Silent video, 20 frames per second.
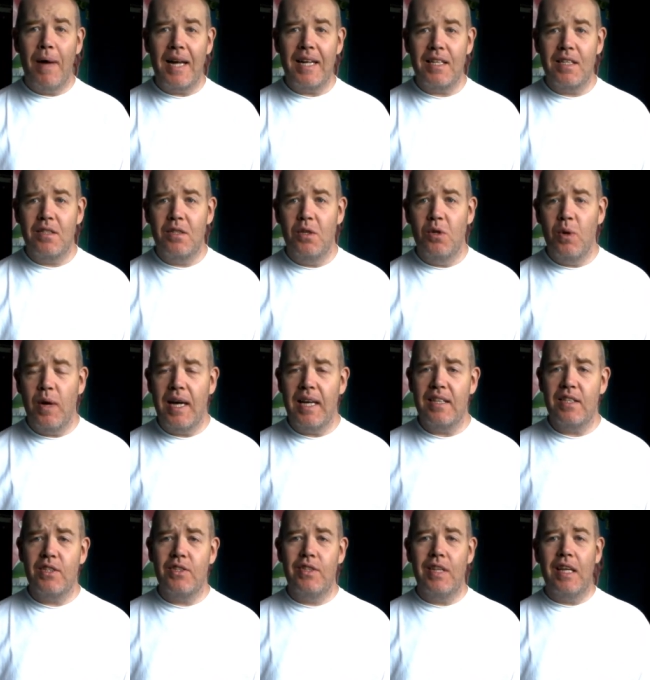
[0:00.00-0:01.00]
back to
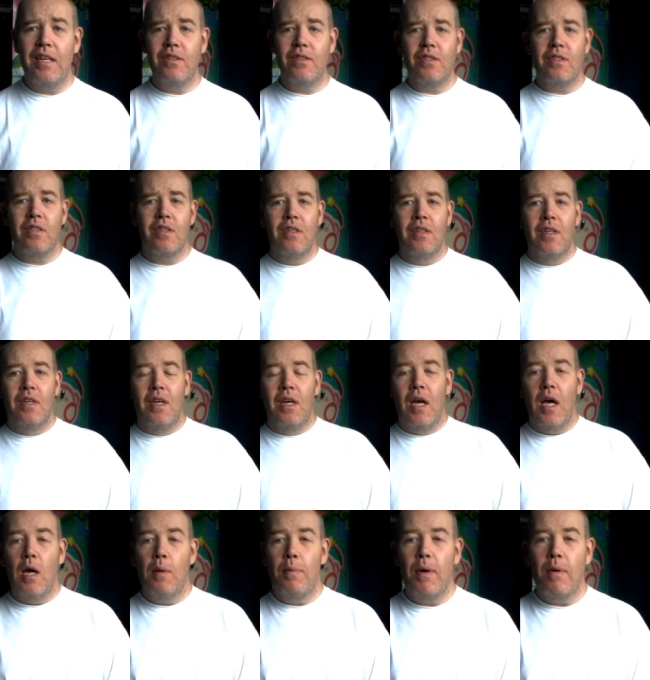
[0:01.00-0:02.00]
Ask Snes.
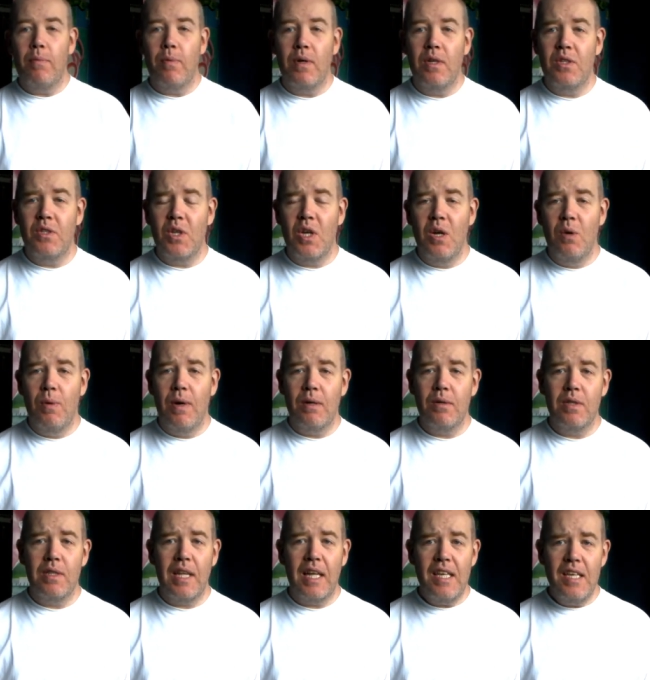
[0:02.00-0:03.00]
Hope everybody's doing well
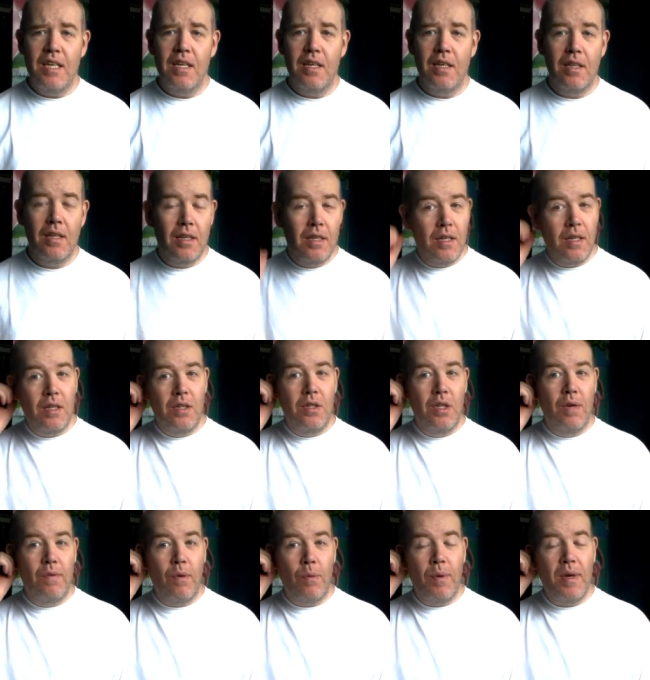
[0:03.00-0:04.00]
today.
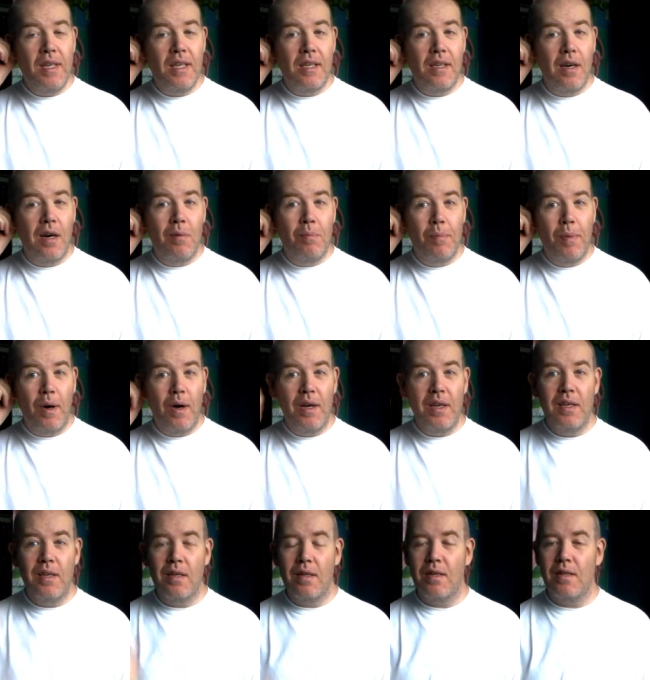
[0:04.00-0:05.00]
Another week gone
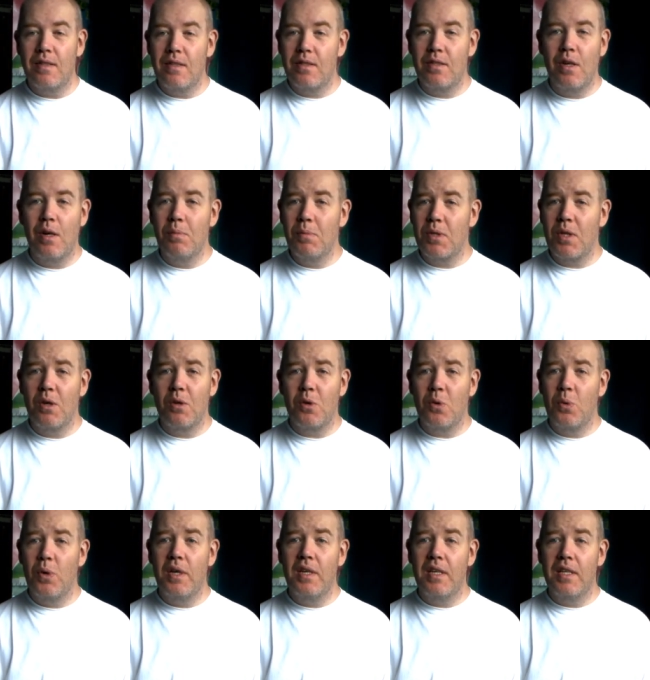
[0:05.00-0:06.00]
by. Time's going
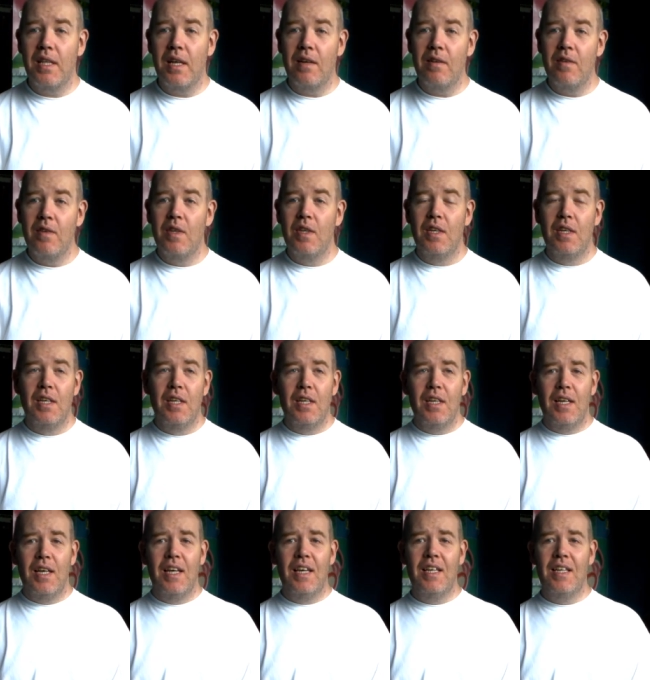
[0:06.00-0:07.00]
quick, you know.
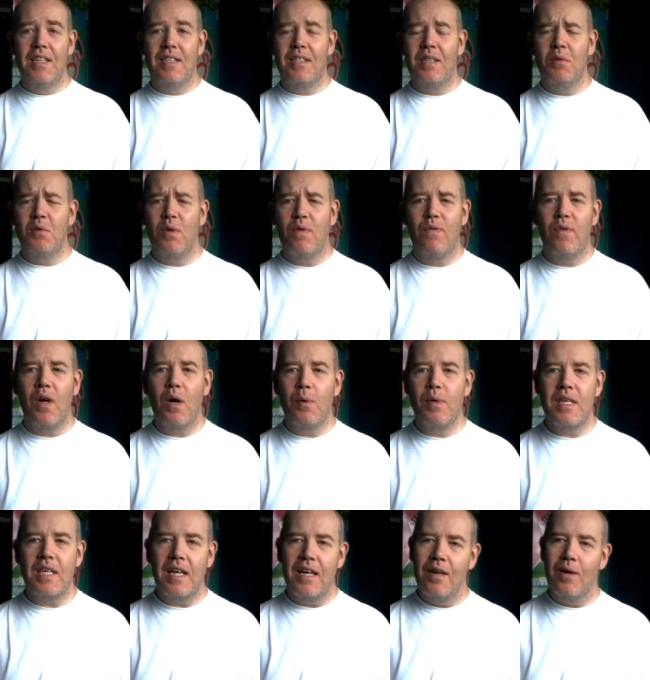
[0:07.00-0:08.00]
It seems to fly
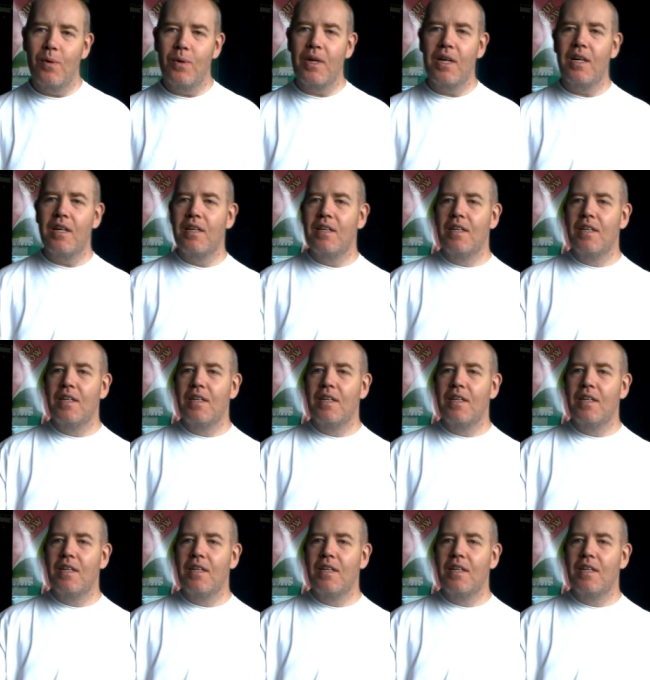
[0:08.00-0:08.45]
when you get older.